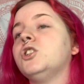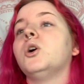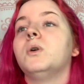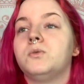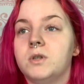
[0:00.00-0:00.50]

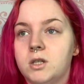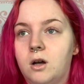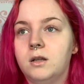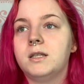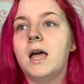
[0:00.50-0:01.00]
show its
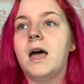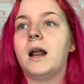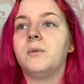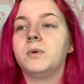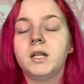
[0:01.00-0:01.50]
results, and
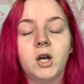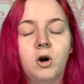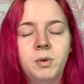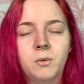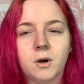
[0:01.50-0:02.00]
I really
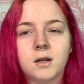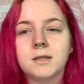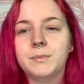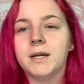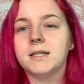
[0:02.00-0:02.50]
hope it
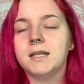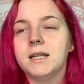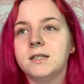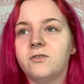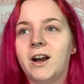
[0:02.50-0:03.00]
works because it
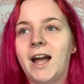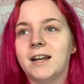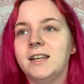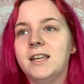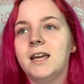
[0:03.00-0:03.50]
is for
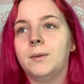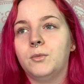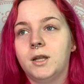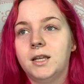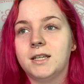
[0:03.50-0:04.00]
acne, and I'm
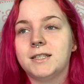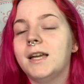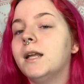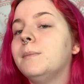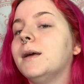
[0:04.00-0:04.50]
really
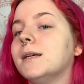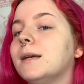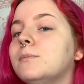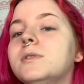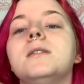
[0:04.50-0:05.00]
excited because
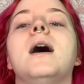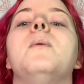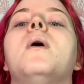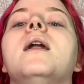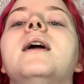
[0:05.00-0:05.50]
I
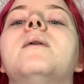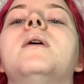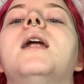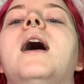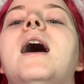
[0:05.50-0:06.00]
want to get
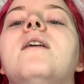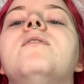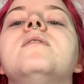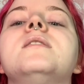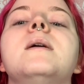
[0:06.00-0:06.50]
rid. I have
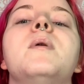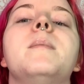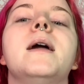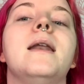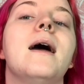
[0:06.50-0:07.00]
some on
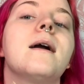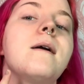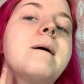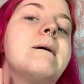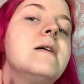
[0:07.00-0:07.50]
my neck,
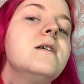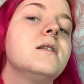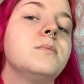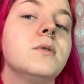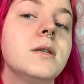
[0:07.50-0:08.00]

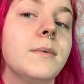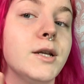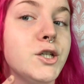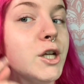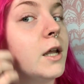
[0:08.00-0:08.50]
mostly
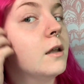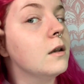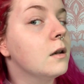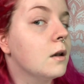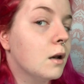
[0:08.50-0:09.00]
my chin,